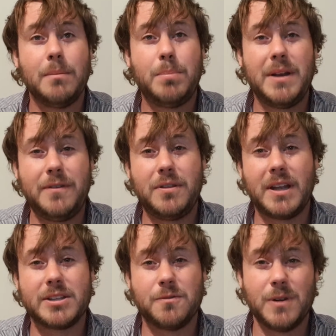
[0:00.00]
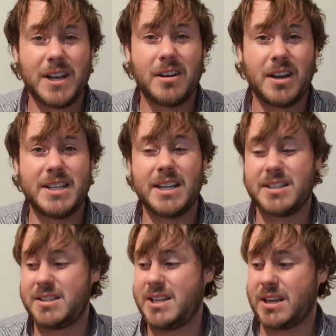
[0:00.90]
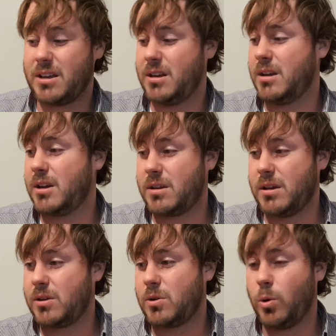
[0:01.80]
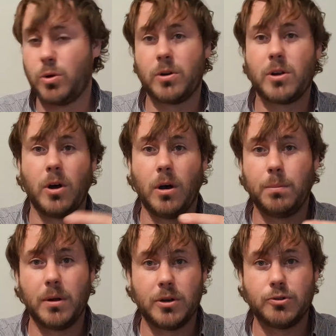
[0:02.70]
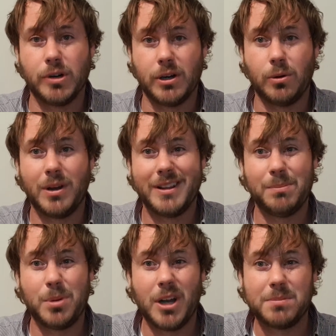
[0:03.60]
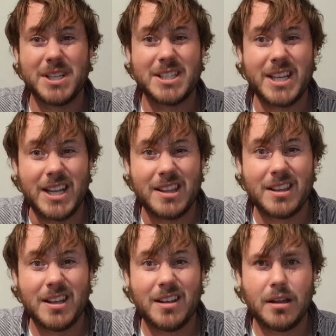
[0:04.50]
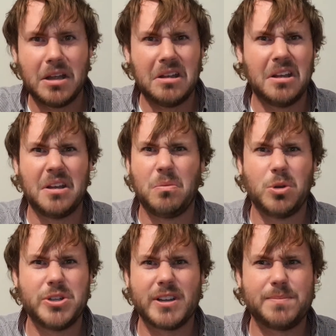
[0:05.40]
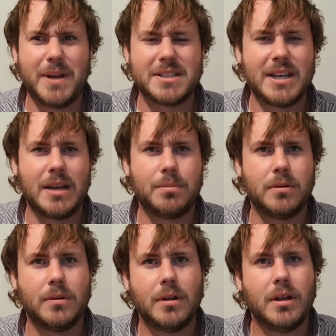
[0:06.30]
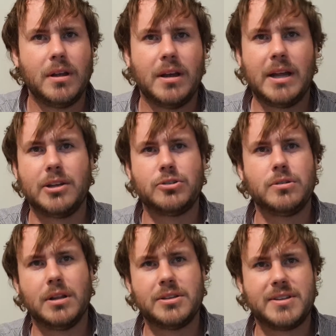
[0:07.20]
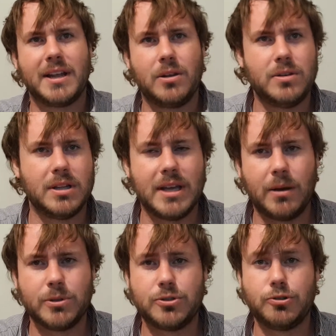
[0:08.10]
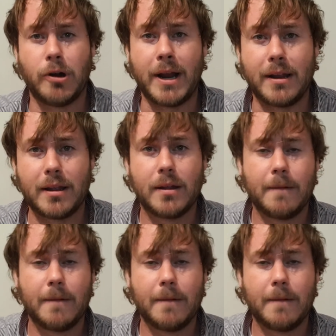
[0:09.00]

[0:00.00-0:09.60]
But if you think it's a really good idea to stick a corn on a cob on a drill and then put it up to your teeth, what do you expect to happen? And the singer who did that was Drake.